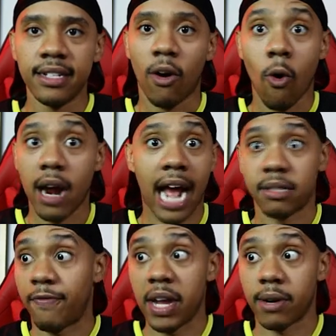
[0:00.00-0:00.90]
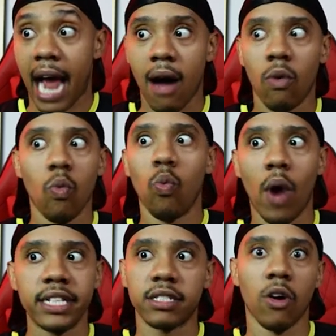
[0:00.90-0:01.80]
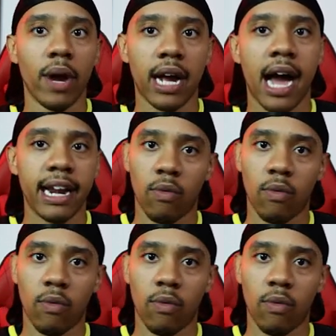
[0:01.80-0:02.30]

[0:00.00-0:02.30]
or has figured out what's going on